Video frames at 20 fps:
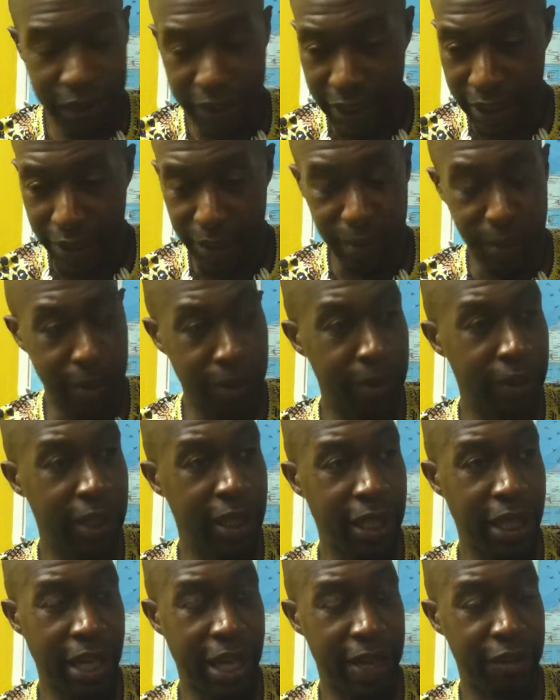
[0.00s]
Sekou,
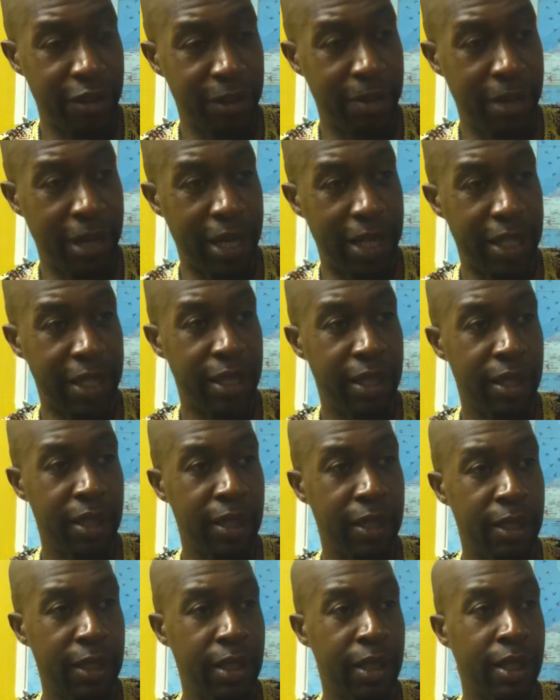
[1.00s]
everybody,
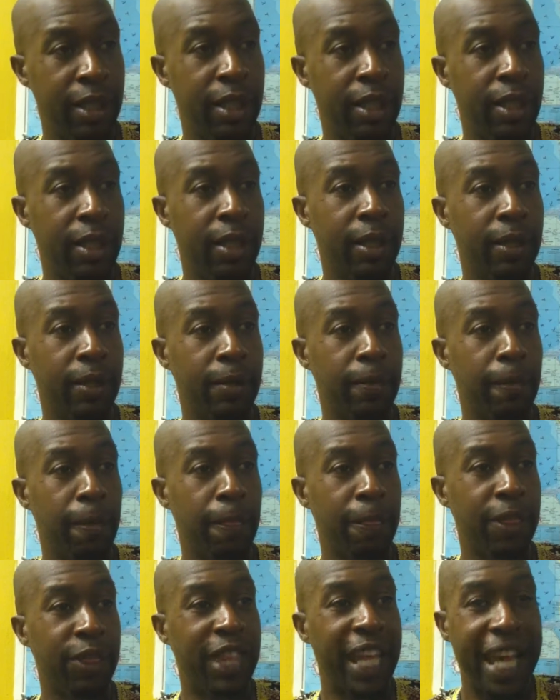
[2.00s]

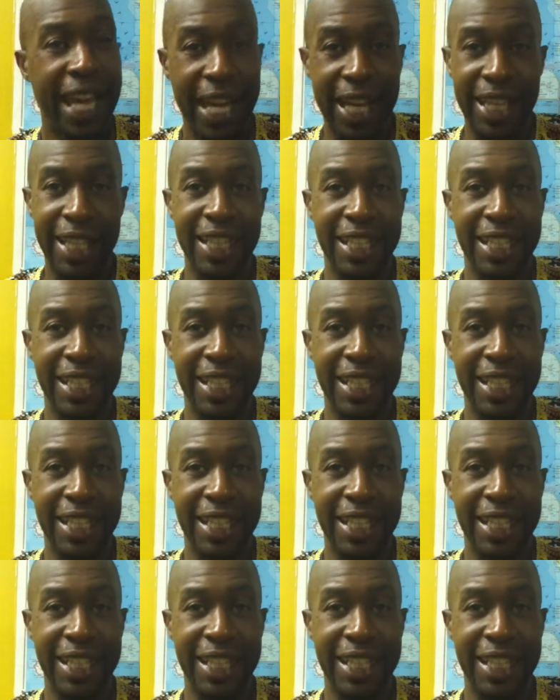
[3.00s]
that